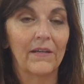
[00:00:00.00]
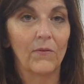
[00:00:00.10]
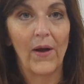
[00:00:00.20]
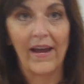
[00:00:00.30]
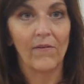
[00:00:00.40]
the
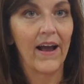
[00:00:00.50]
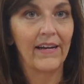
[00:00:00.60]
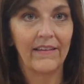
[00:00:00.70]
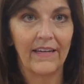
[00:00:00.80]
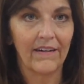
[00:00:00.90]
whey right
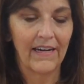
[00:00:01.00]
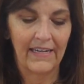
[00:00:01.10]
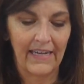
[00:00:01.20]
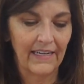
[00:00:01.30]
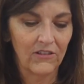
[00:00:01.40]
in there and
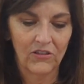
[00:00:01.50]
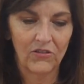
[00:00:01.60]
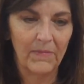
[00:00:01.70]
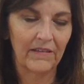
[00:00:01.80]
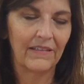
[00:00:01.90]
eat it.
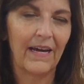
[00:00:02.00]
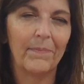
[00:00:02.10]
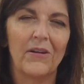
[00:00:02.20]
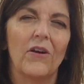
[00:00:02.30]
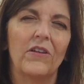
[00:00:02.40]
Just mix it up
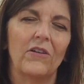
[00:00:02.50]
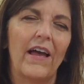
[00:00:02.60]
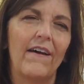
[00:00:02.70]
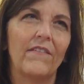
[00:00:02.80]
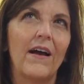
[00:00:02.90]
and know that you'll
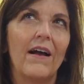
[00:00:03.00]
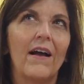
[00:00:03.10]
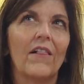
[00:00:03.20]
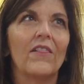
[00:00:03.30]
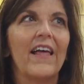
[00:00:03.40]
have
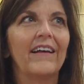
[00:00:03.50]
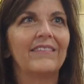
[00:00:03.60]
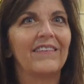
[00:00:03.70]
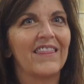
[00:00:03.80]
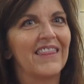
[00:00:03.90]
less
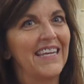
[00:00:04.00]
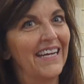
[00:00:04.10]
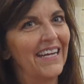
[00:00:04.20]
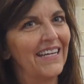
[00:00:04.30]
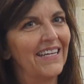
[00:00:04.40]

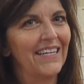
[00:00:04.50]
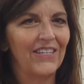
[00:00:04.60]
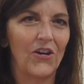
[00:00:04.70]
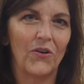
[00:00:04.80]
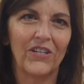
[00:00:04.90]
thick
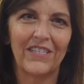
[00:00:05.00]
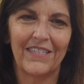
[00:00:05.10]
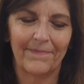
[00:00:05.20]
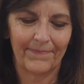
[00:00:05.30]
yogurt.